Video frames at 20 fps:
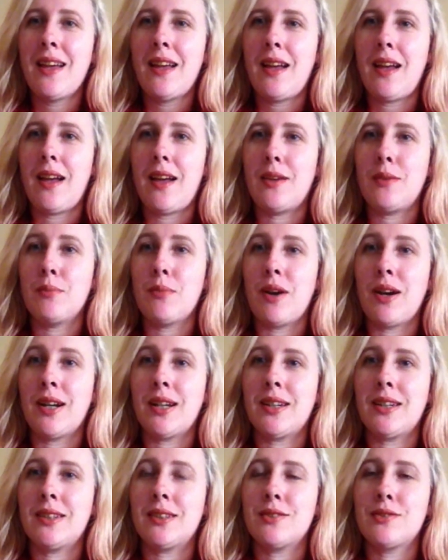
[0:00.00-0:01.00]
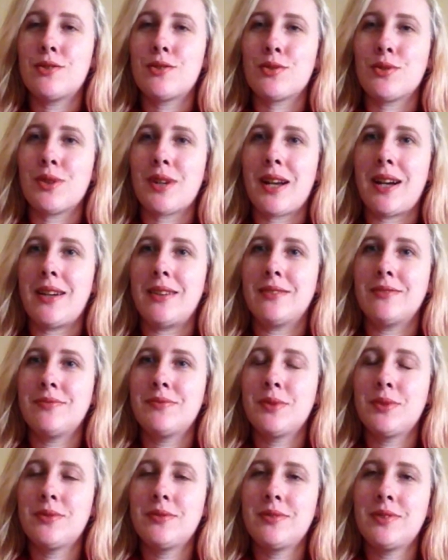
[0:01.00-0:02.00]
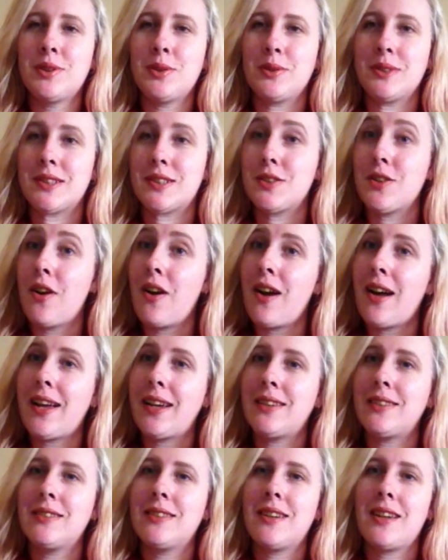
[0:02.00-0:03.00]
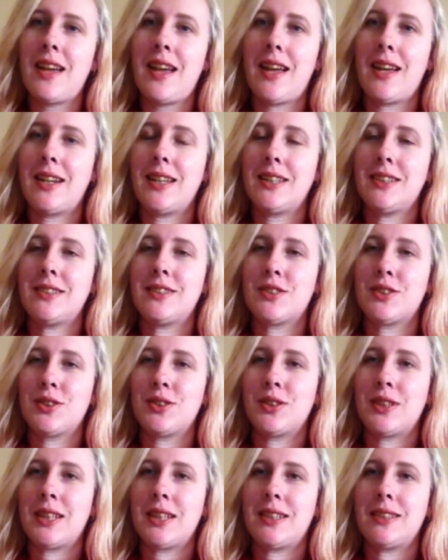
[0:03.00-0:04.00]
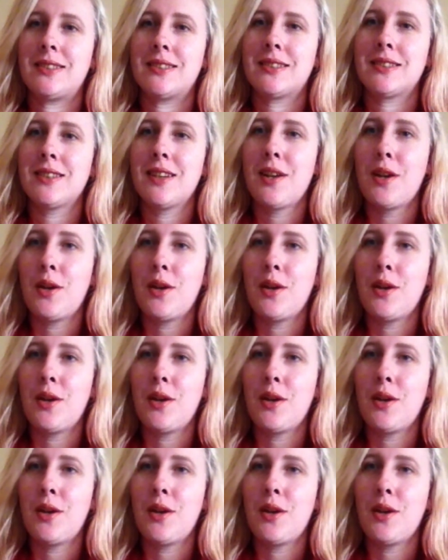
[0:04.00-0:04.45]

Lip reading: and my daughter, who is 9, and his 2 kids,